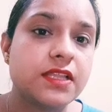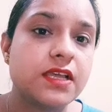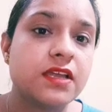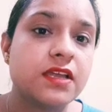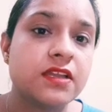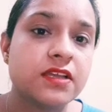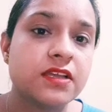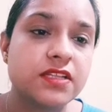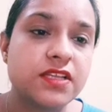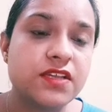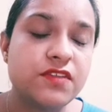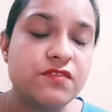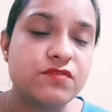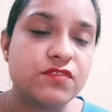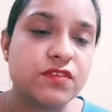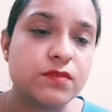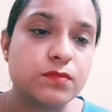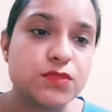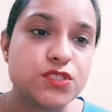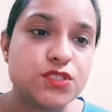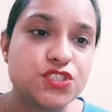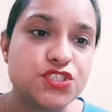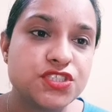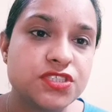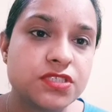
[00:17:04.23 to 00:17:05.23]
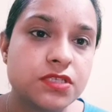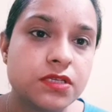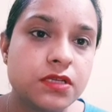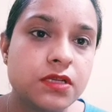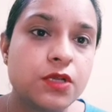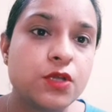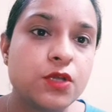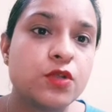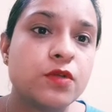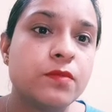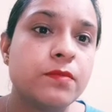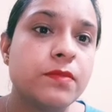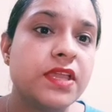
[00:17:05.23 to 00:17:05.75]
another
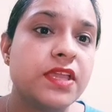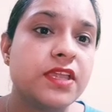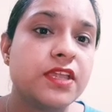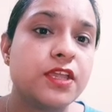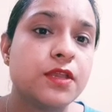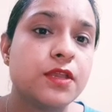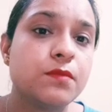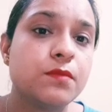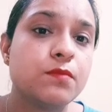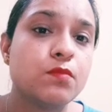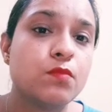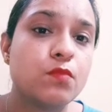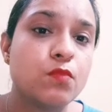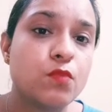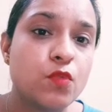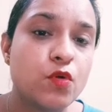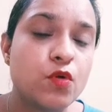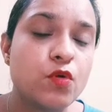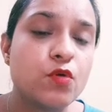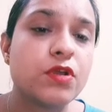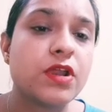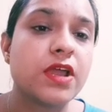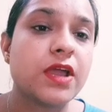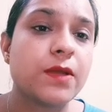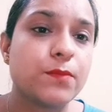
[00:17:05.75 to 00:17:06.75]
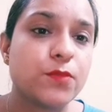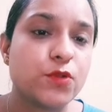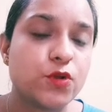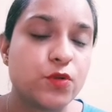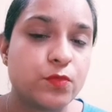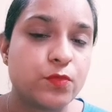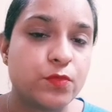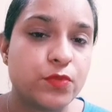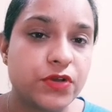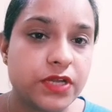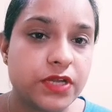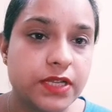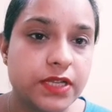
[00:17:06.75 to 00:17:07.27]
information to make it more
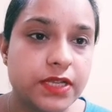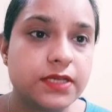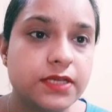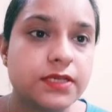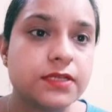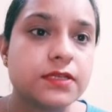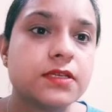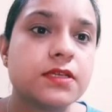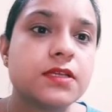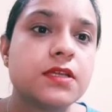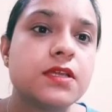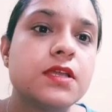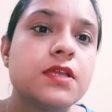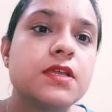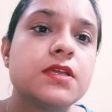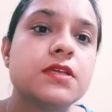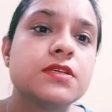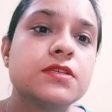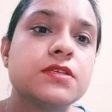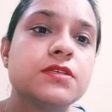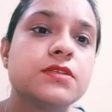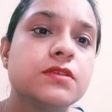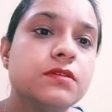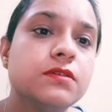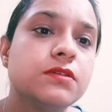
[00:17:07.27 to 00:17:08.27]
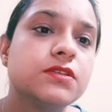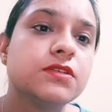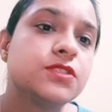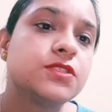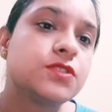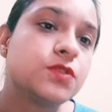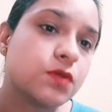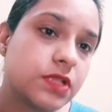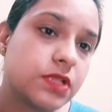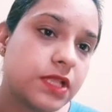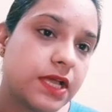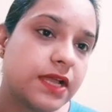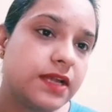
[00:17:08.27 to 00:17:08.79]
appropriate, so
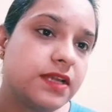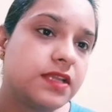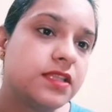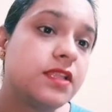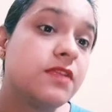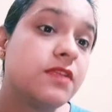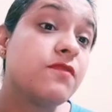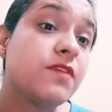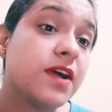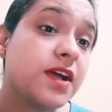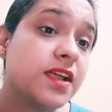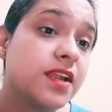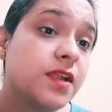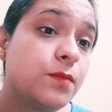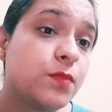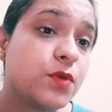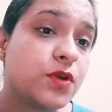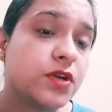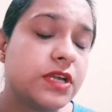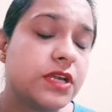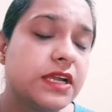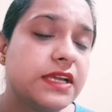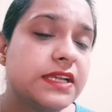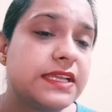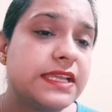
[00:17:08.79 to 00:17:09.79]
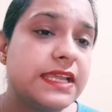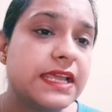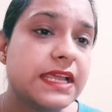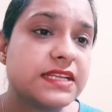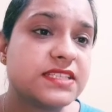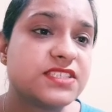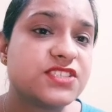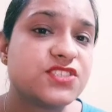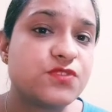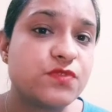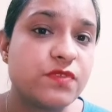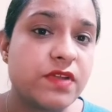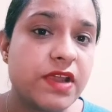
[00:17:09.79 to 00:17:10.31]
that the final product
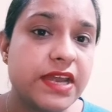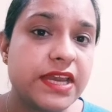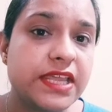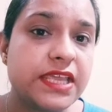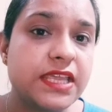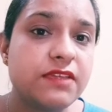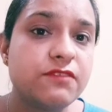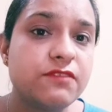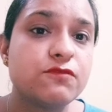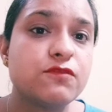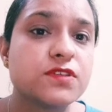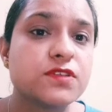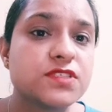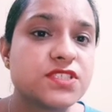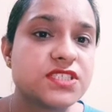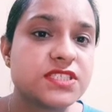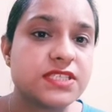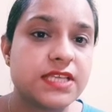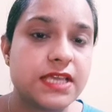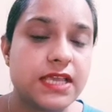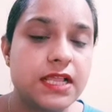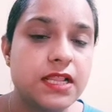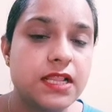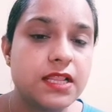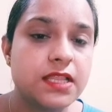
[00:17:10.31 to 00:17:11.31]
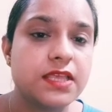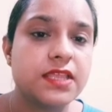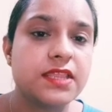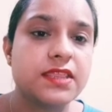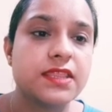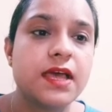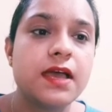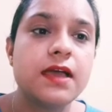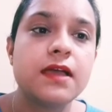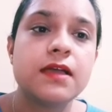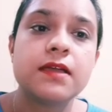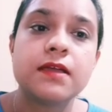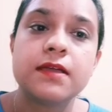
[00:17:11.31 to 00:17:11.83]
gets ready for sale in
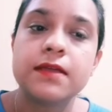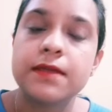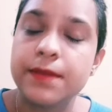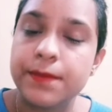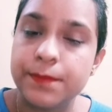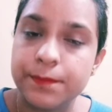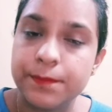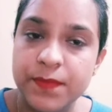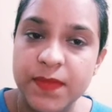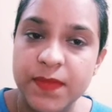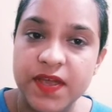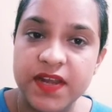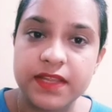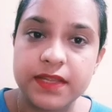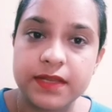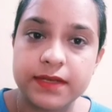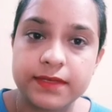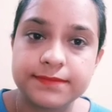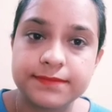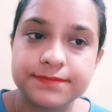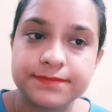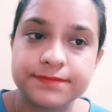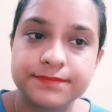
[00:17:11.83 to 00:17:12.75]
the market.